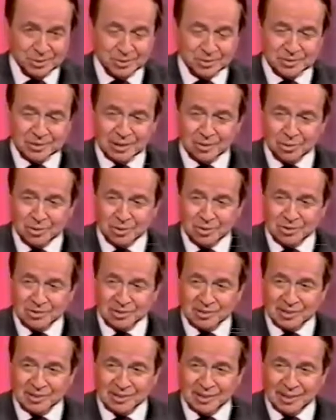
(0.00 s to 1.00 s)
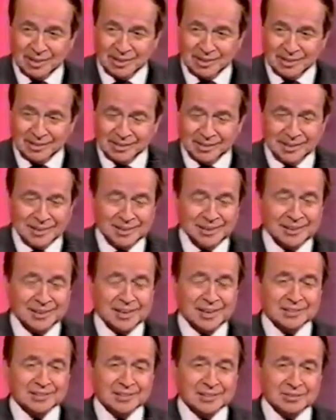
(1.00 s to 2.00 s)
who's got all those Canadian
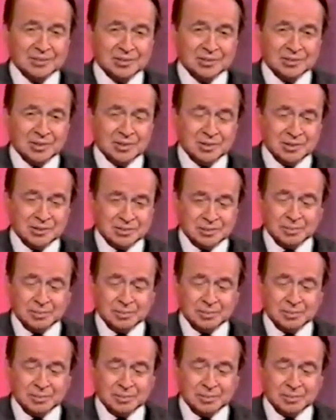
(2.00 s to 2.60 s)
activities going,